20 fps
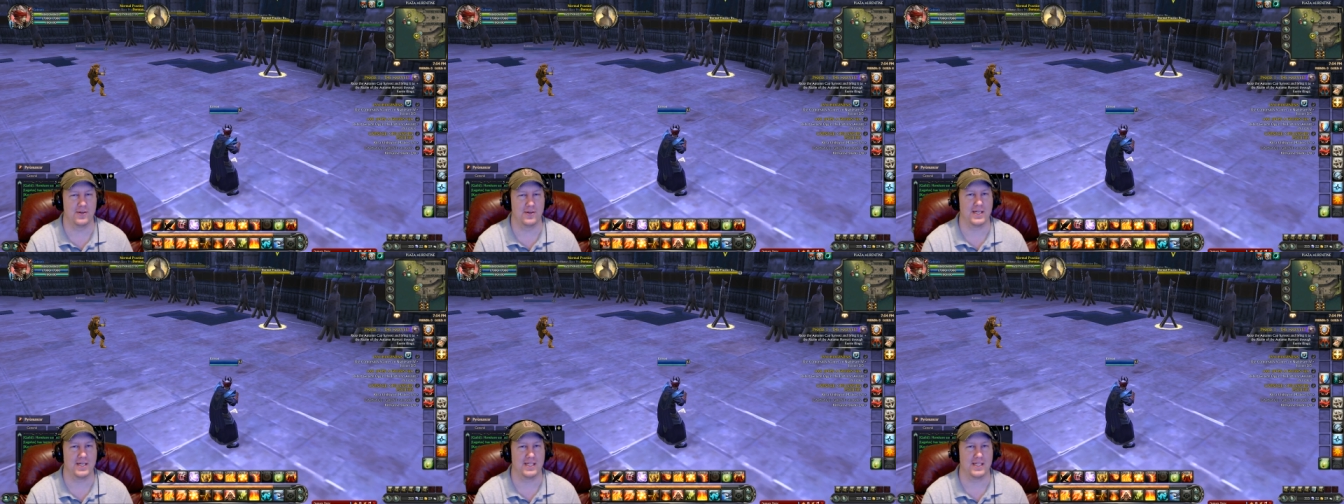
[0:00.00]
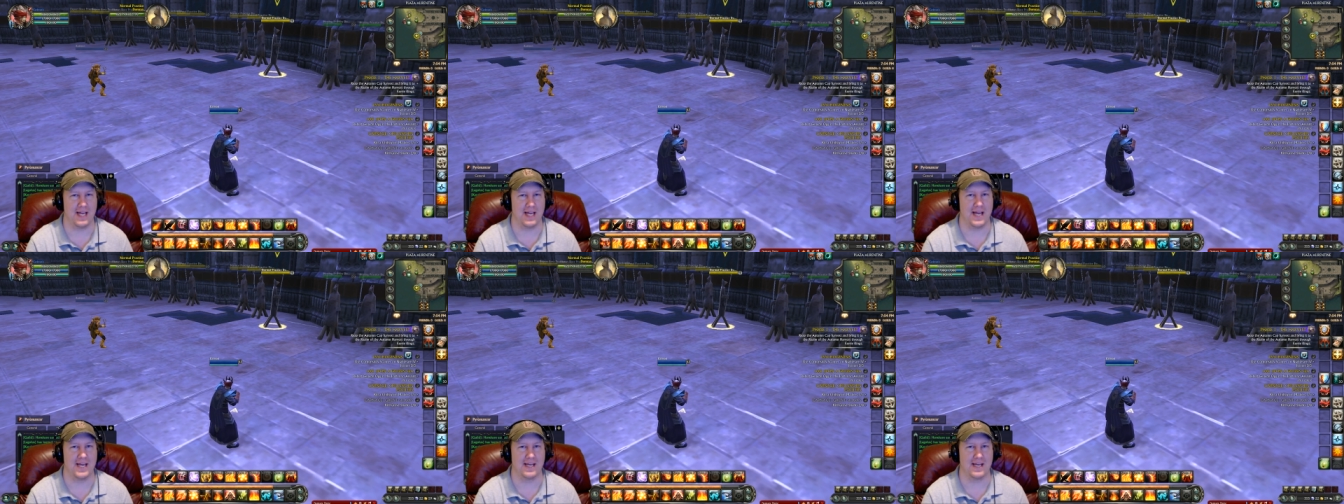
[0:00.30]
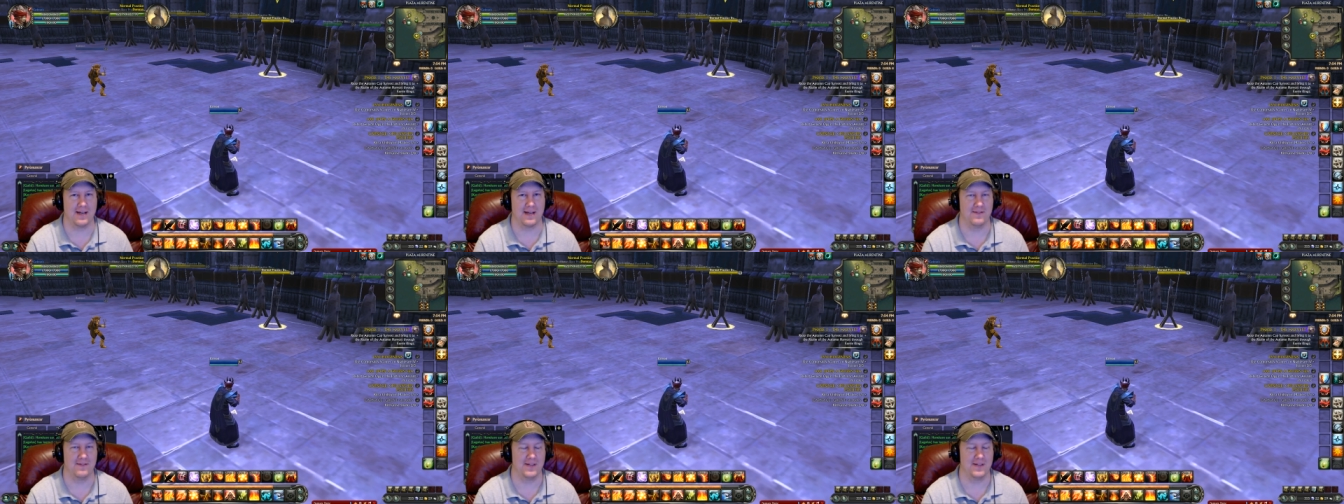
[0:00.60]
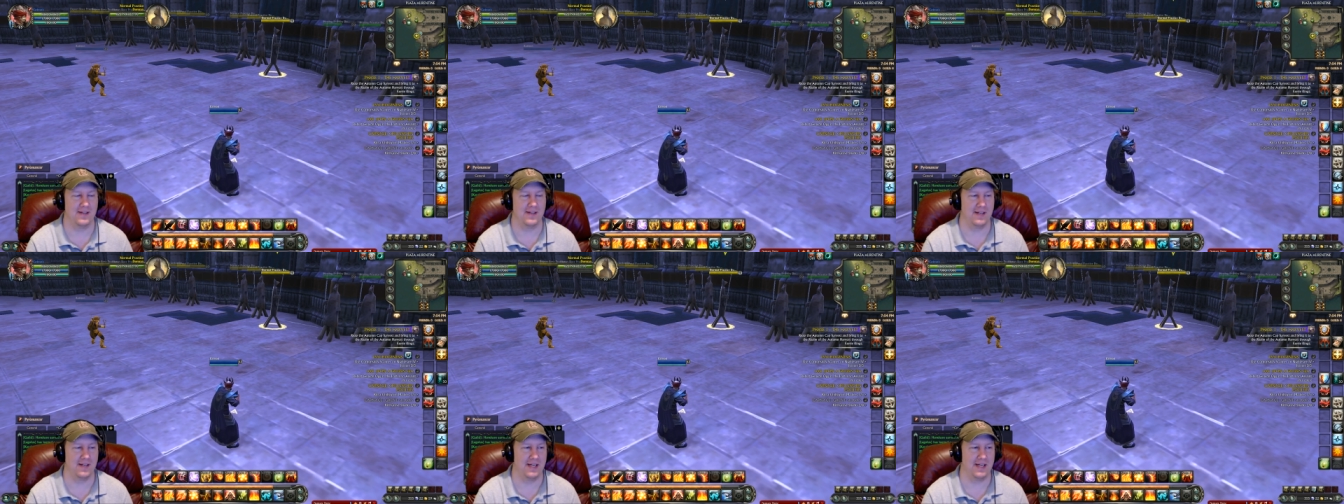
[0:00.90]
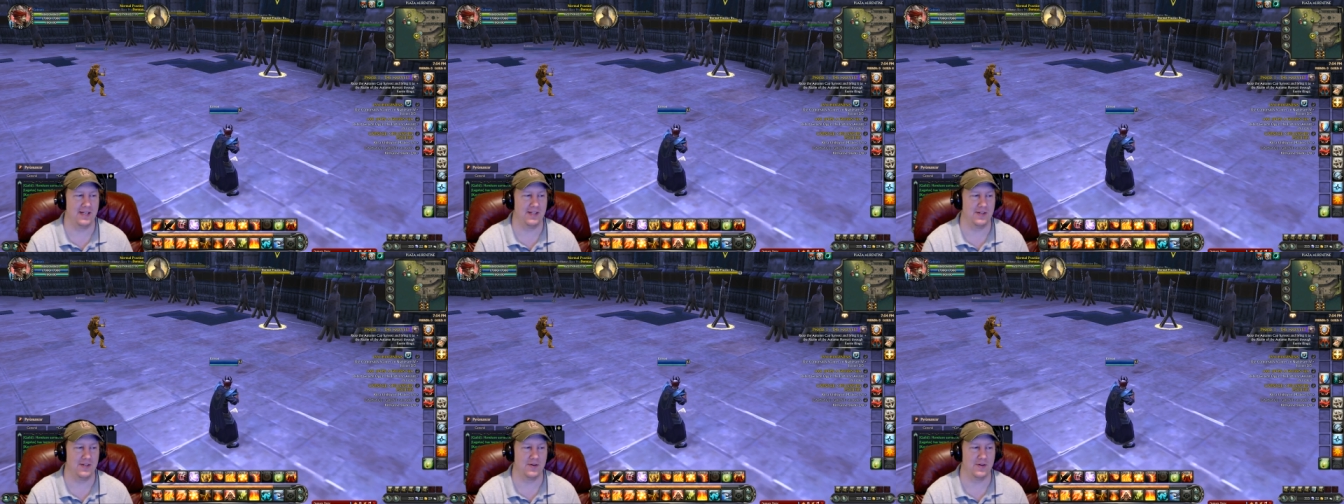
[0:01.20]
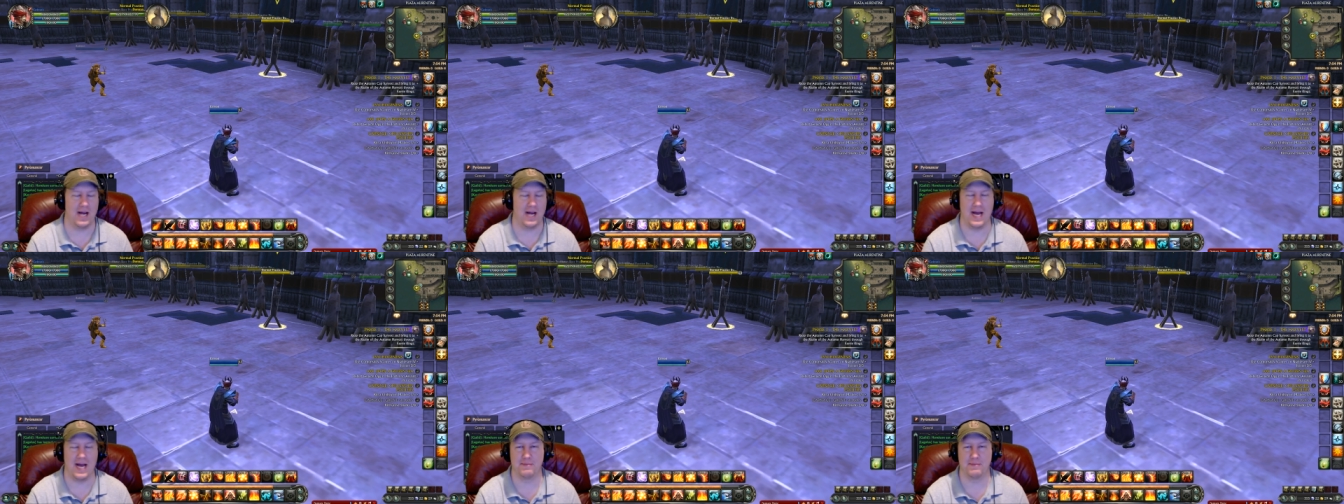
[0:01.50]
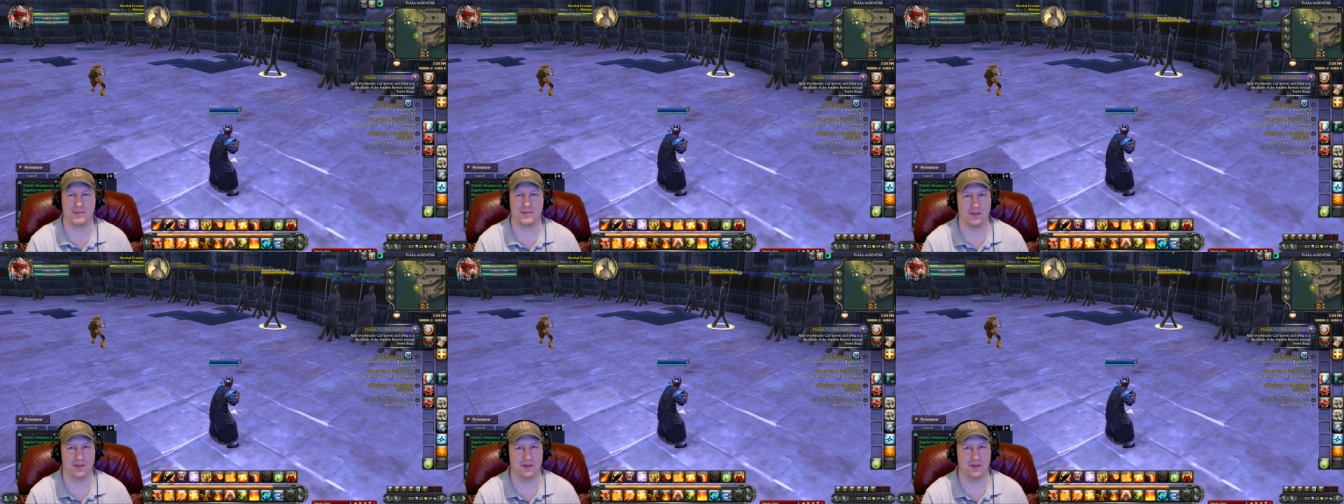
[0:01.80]
get the hang of it, and you'll
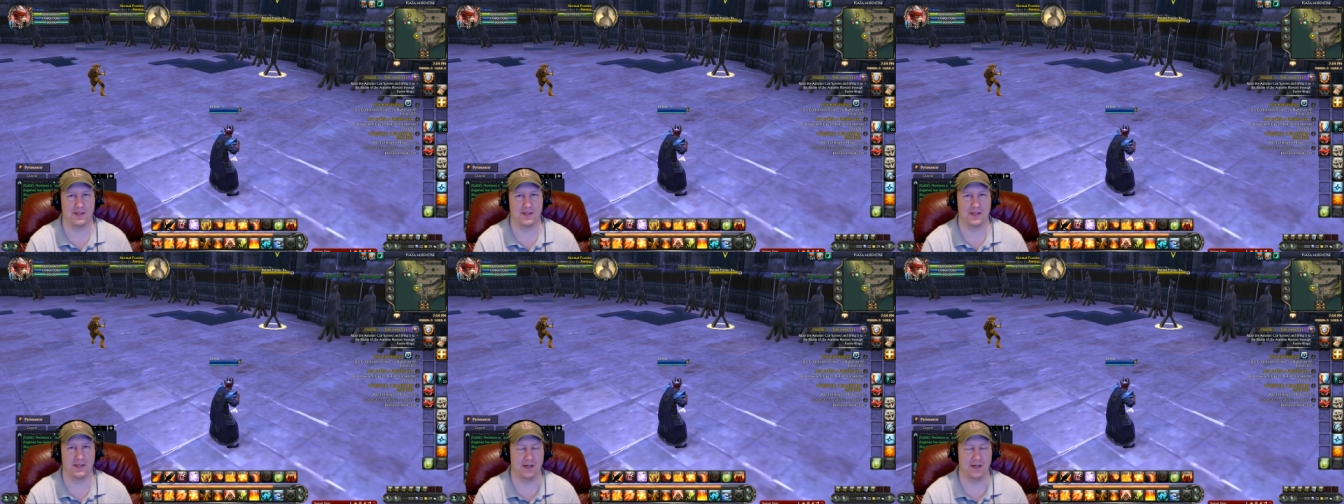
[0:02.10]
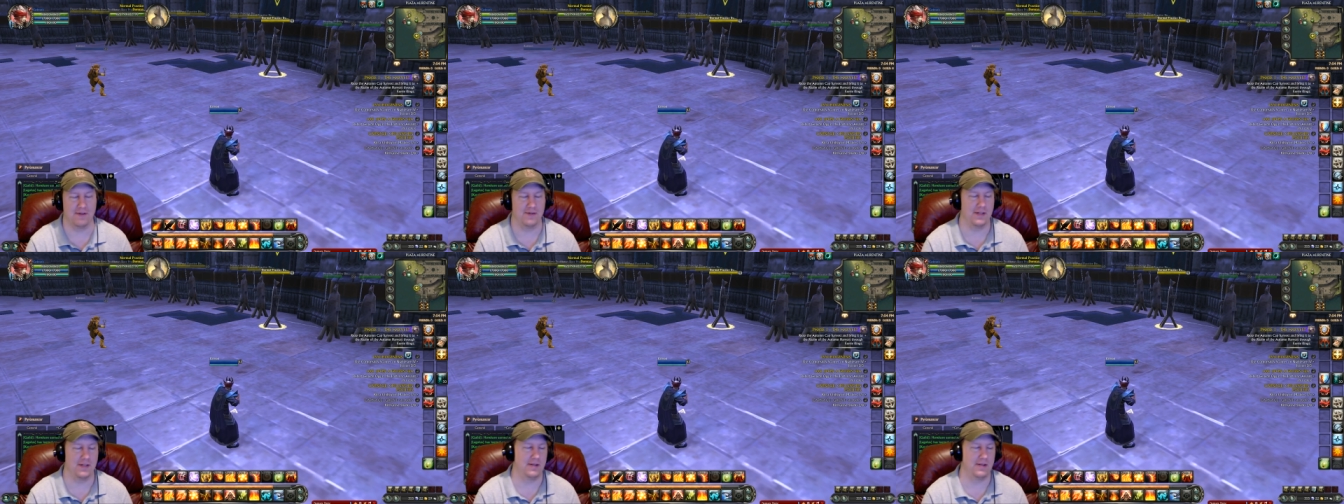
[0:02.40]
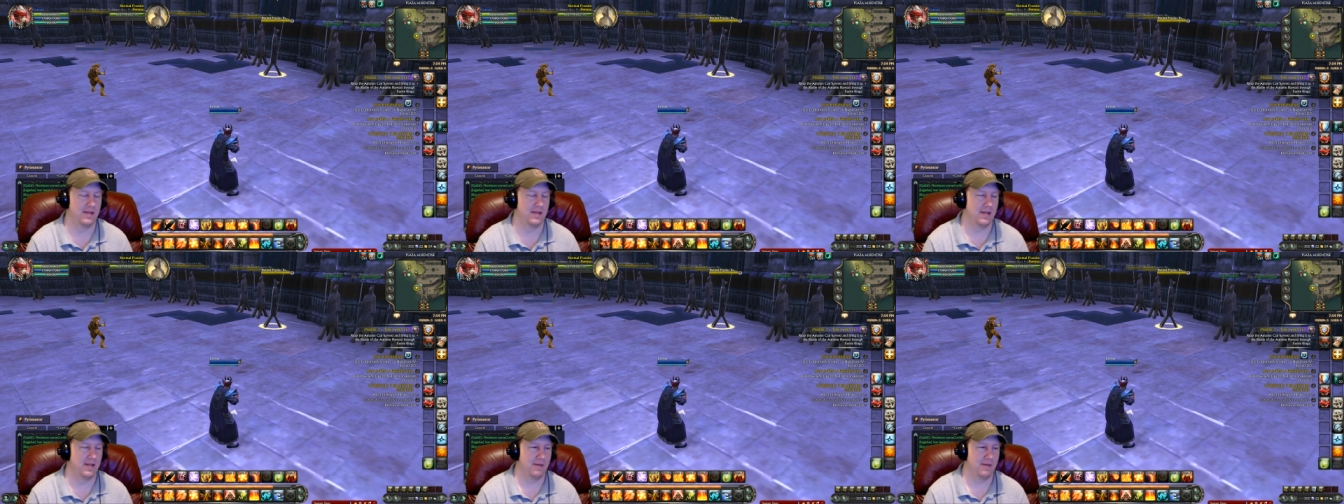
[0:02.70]
absolutely love it,